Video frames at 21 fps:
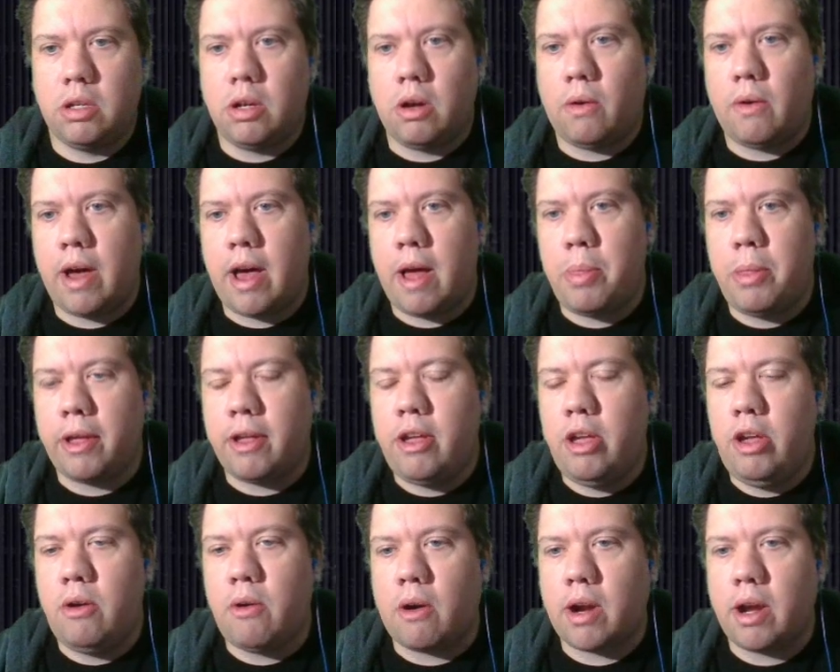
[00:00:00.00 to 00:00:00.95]
Go ahead, the
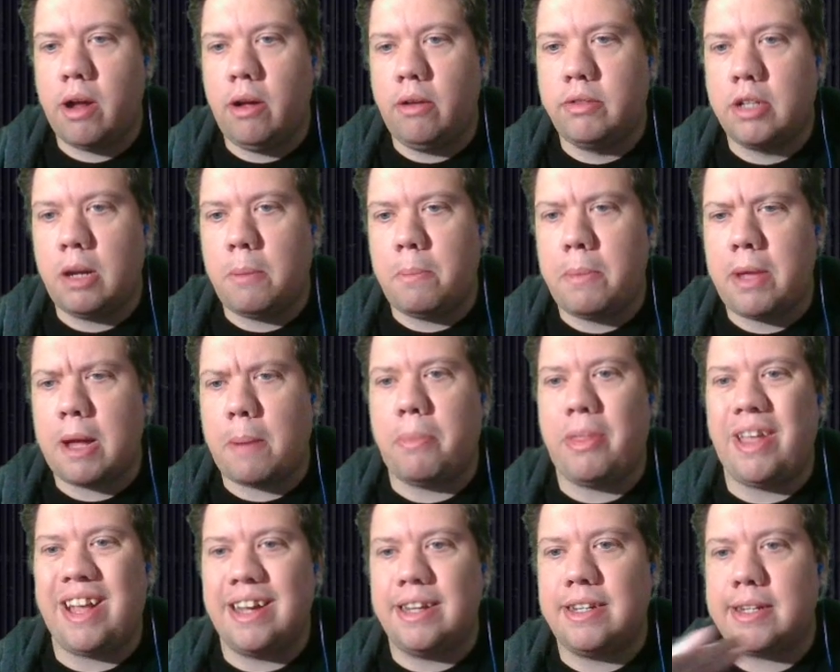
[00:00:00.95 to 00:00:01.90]
QR code's gonna be
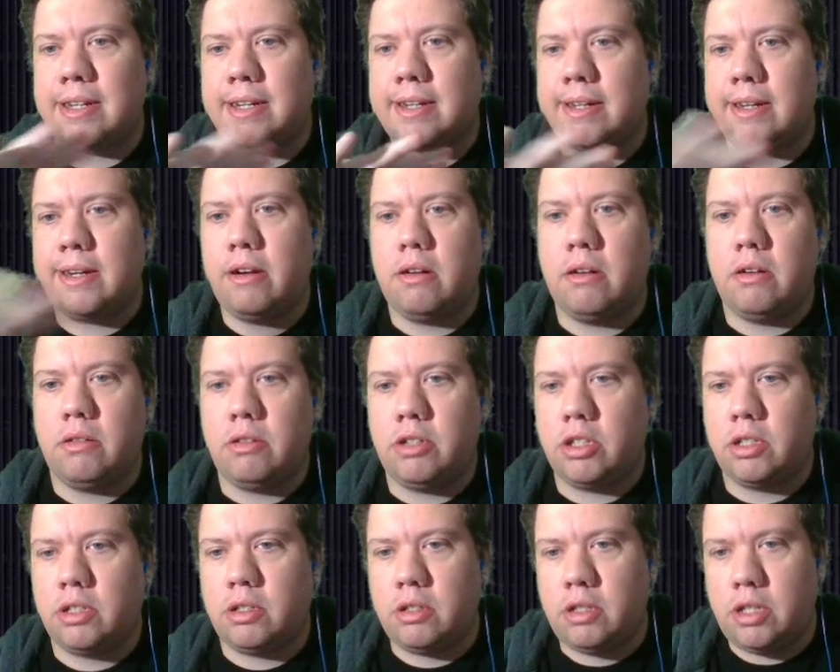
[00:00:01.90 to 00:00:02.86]
up the entire
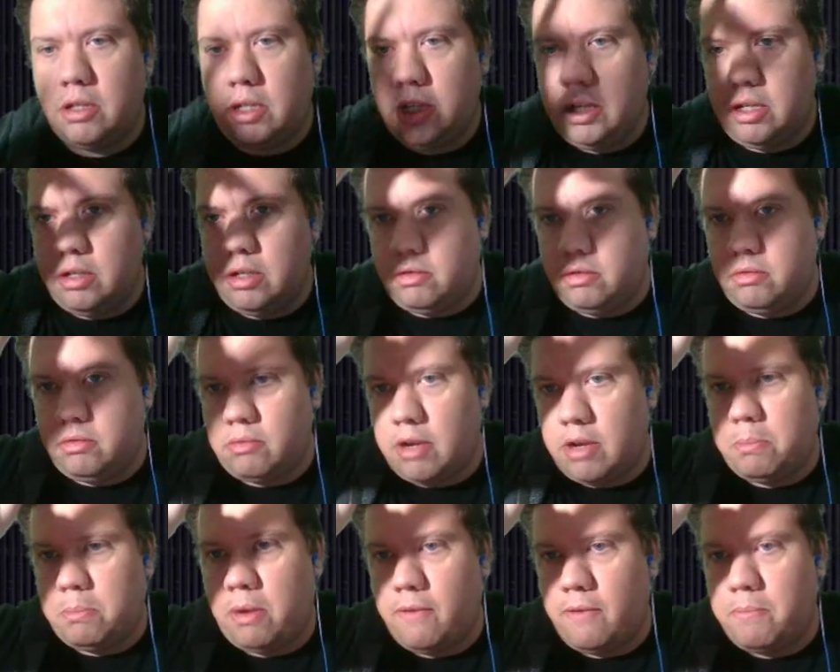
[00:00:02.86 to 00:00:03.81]
steel right
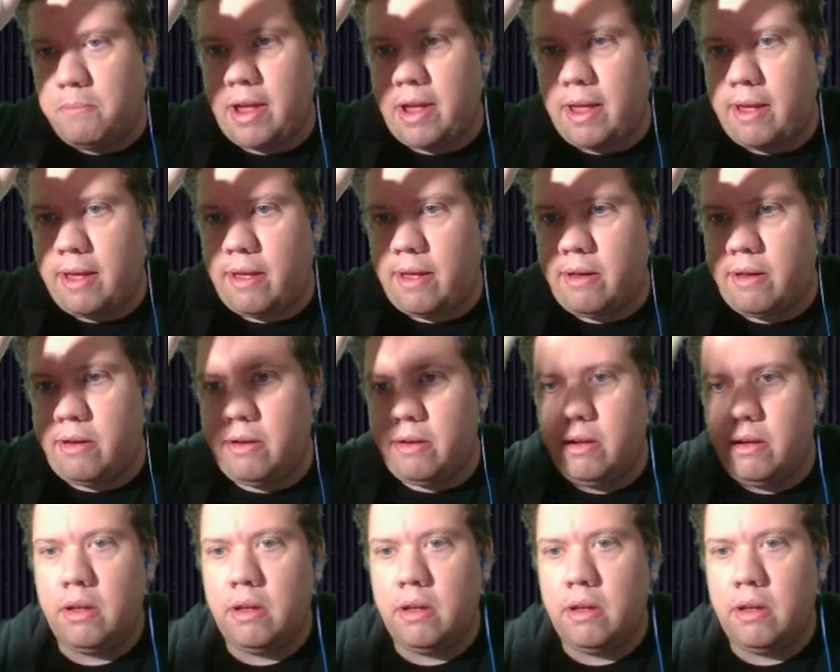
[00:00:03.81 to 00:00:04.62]
above my head.